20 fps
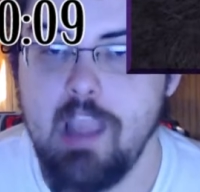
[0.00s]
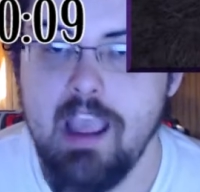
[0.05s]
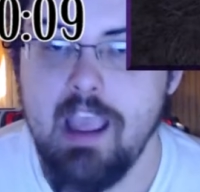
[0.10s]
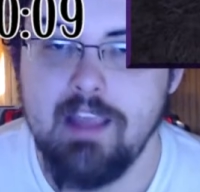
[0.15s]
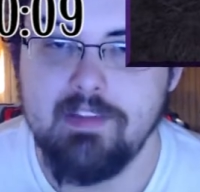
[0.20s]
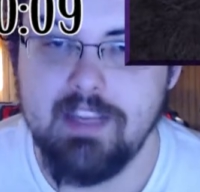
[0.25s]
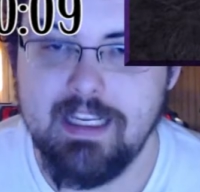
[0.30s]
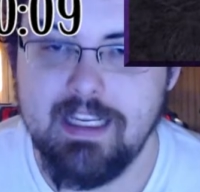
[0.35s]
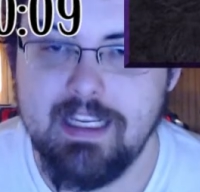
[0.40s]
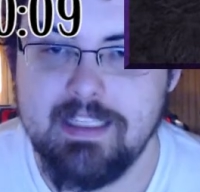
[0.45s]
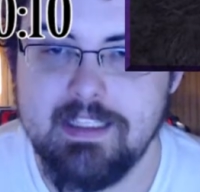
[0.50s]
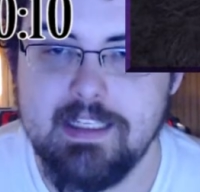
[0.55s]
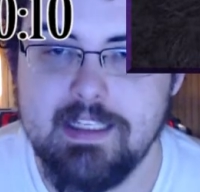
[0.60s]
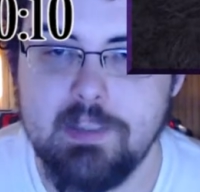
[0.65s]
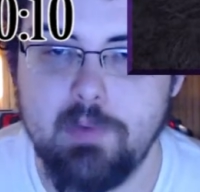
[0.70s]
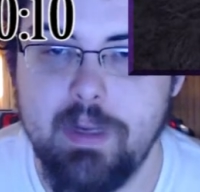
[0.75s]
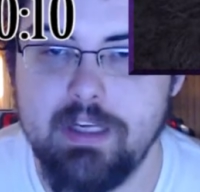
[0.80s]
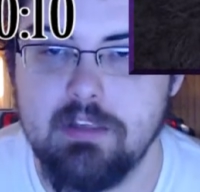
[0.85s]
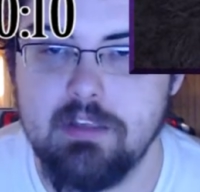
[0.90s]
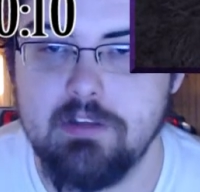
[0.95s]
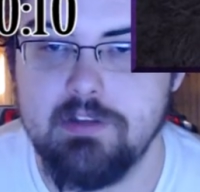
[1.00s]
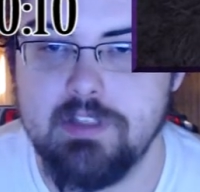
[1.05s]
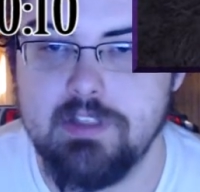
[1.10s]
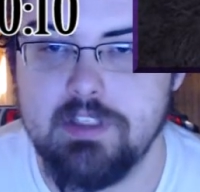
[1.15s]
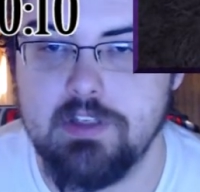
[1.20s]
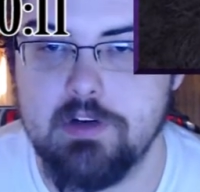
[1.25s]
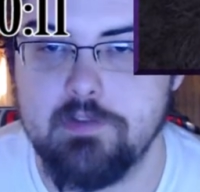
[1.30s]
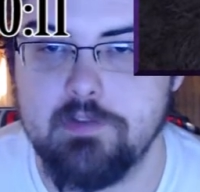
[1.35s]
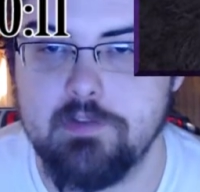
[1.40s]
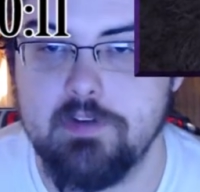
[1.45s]
The easiest way to lose a
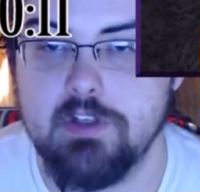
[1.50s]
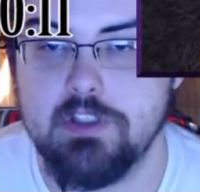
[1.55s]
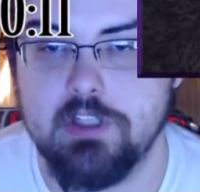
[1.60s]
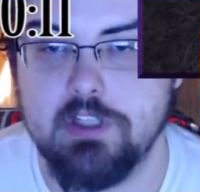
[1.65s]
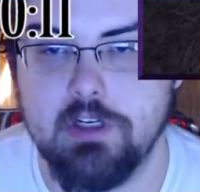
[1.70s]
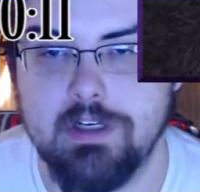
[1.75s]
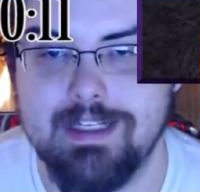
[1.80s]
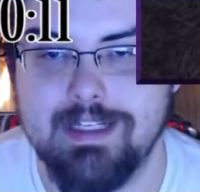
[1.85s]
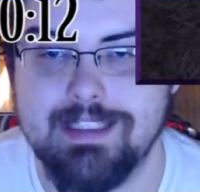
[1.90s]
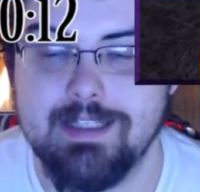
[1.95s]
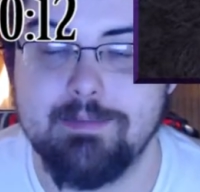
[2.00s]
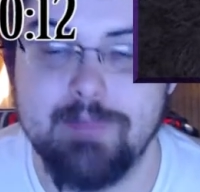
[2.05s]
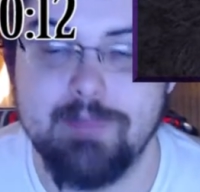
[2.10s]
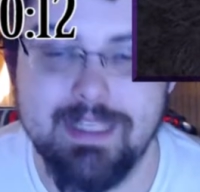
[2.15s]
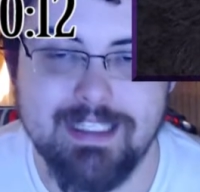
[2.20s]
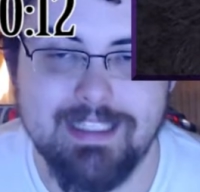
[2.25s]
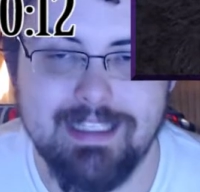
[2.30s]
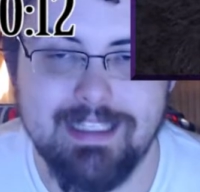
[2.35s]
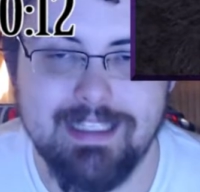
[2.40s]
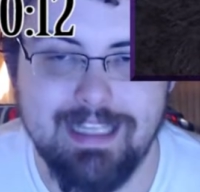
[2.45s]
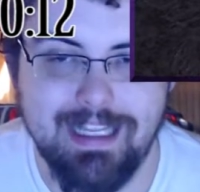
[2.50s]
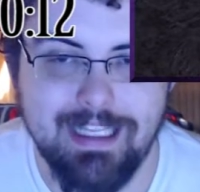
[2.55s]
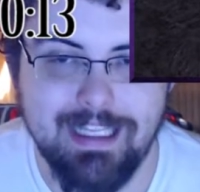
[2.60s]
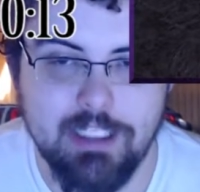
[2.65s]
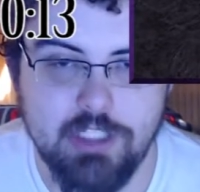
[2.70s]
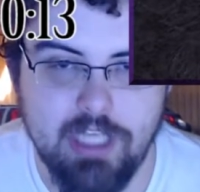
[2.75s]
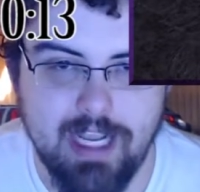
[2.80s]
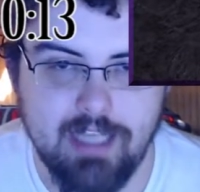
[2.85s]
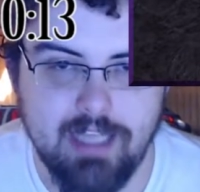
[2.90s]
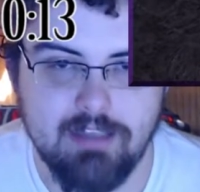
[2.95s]
Zerg vs. Zerg is to miss an
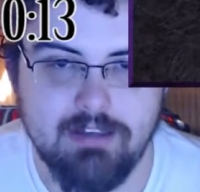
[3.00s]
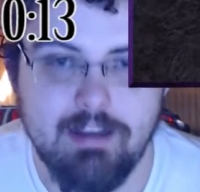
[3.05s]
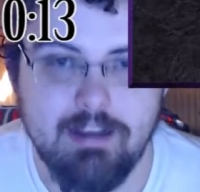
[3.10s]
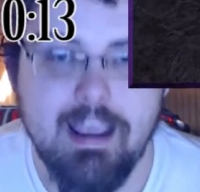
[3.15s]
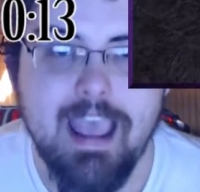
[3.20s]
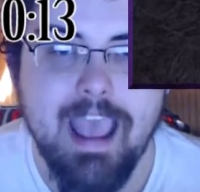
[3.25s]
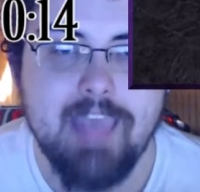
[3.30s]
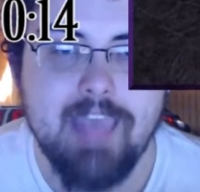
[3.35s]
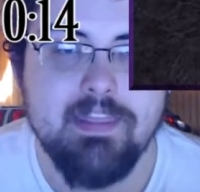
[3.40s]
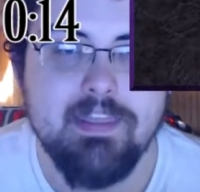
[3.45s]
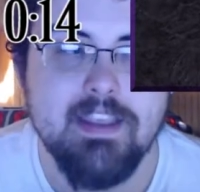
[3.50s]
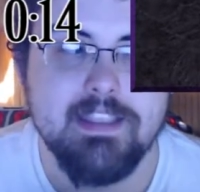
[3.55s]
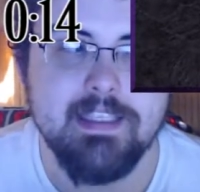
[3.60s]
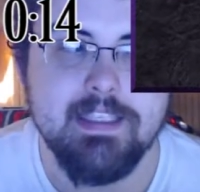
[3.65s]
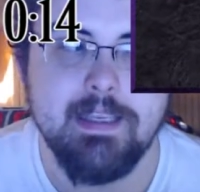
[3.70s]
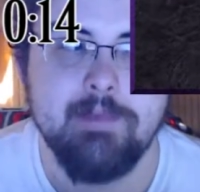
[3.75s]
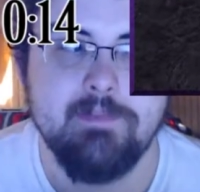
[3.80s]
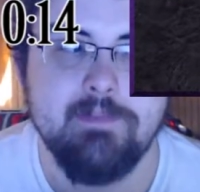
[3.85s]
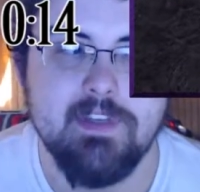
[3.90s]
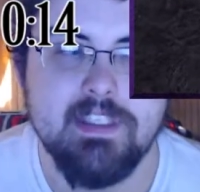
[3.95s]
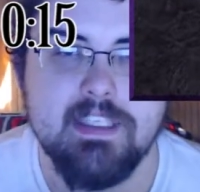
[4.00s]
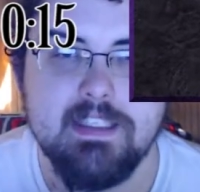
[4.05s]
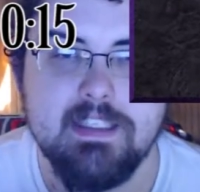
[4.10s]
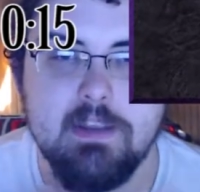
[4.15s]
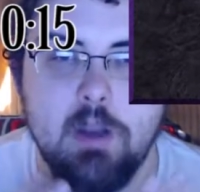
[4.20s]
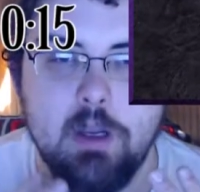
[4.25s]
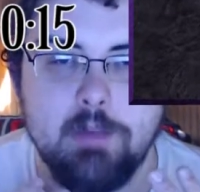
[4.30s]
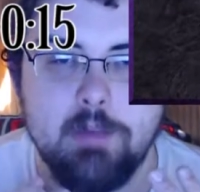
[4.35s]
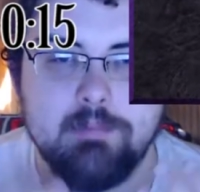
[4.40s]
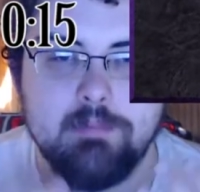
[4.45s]
inject, and this emphasis
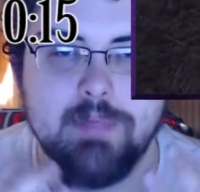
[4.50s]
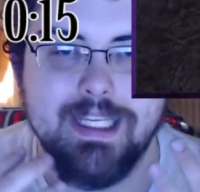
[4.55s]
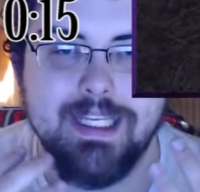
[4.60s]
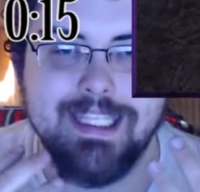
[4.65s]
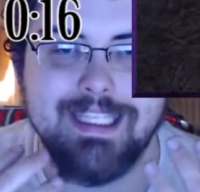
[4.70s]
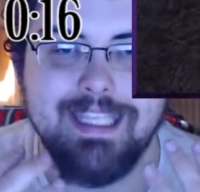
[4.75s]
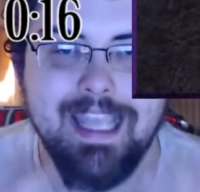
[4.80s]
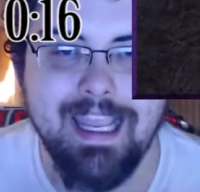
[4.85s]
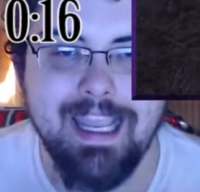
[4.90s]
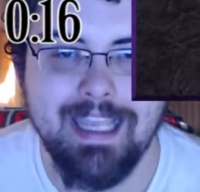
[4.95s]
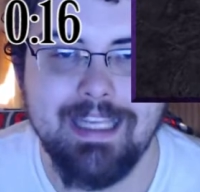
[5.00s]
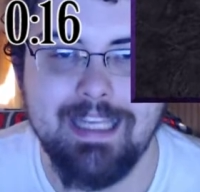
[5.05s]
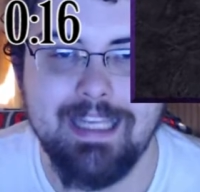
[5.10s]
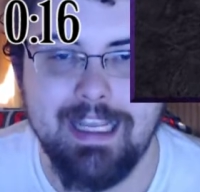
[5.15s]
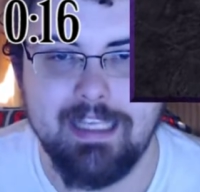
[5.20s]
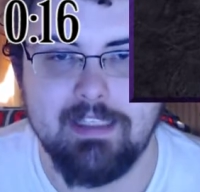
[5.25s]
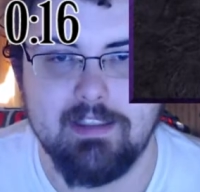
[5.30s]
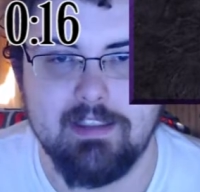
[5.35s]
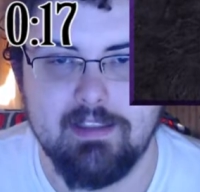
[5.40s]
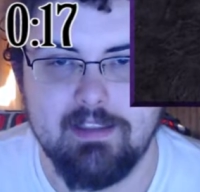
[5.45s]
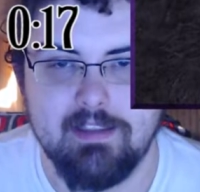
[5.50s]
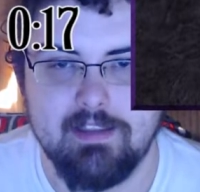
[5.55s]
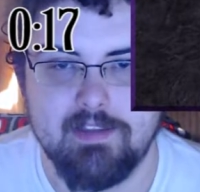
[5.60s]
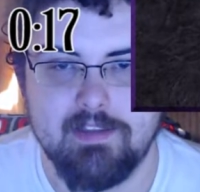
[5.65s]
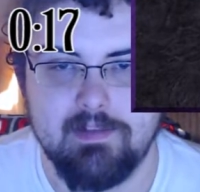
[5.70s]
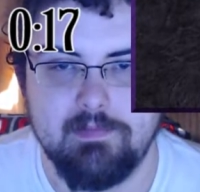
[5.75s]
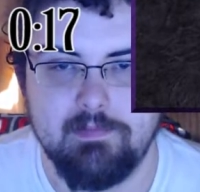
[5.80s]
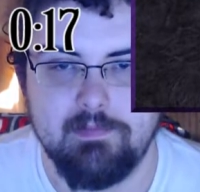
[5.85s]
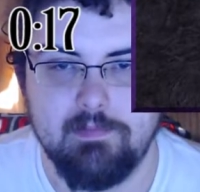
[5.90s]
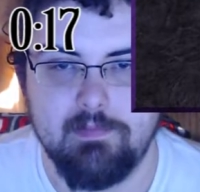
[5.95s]
on mechanics
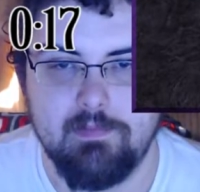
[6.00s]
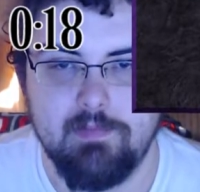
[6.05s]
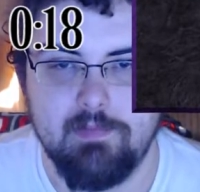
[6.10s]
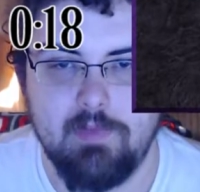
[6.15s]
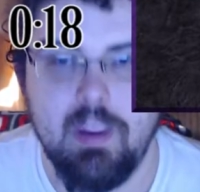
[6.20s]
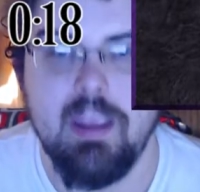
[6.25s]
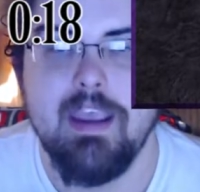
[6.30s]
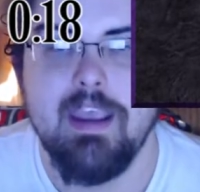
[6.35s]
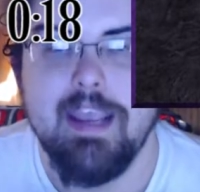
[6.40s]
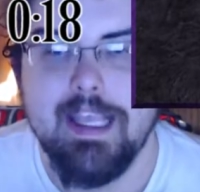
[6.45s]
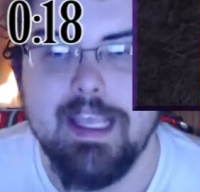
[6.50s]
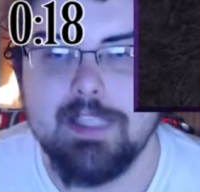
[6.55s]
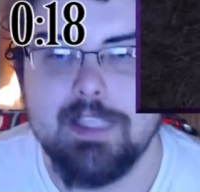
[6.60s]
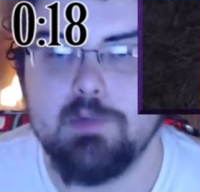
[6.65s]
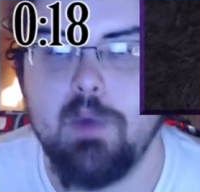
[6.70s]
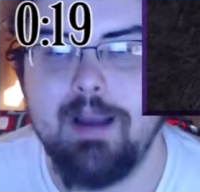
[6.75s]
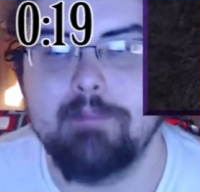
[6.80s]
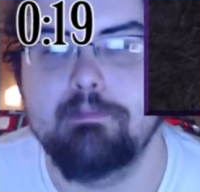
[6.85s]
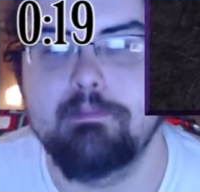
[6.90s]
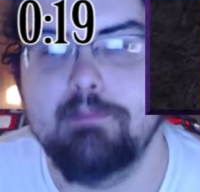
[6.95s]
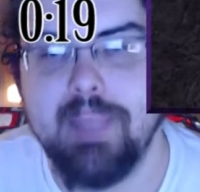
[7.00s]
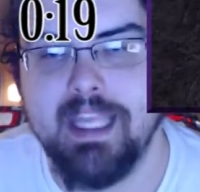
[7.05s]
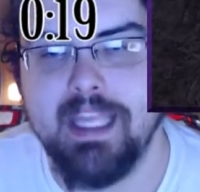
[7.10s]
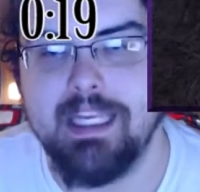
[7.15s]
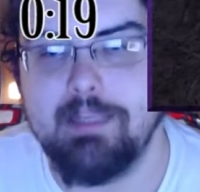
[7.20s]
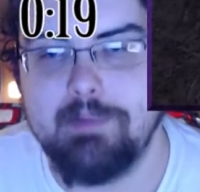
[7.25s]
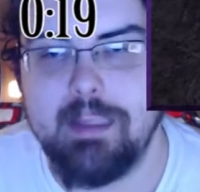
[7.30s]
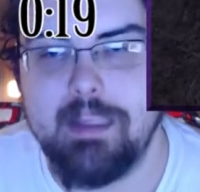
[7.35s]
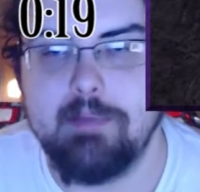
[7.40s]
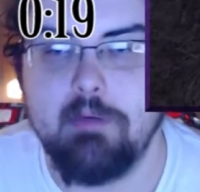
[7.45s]
is why many
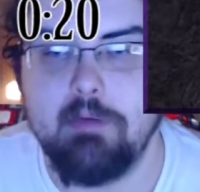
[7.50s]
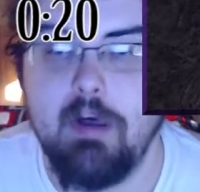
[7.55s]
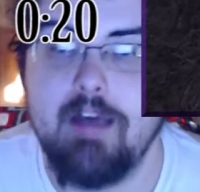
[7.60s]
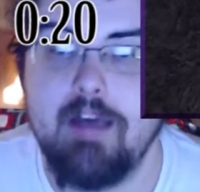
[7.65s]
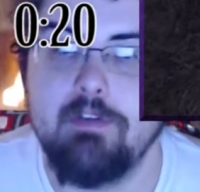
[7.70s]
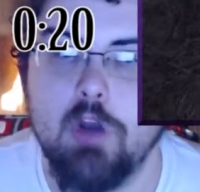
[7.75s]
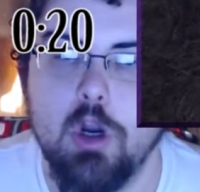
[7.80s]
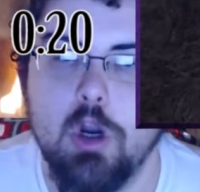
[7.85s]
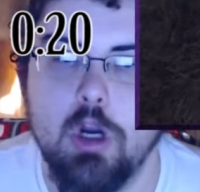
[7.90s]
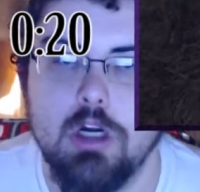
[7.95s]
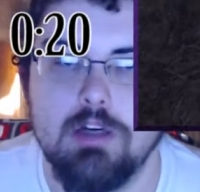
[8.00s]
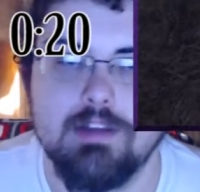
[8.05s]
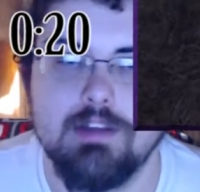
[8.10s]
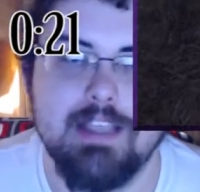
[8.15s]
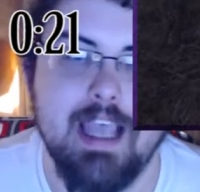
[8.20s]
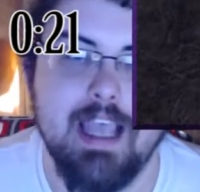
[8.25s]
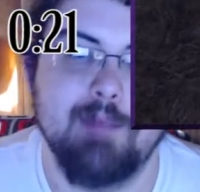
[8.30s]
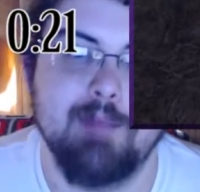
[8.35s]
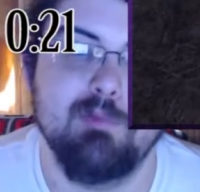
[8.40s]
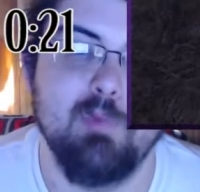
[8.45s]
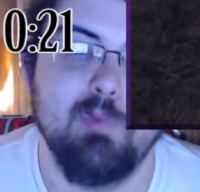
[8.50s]
people have a harder time with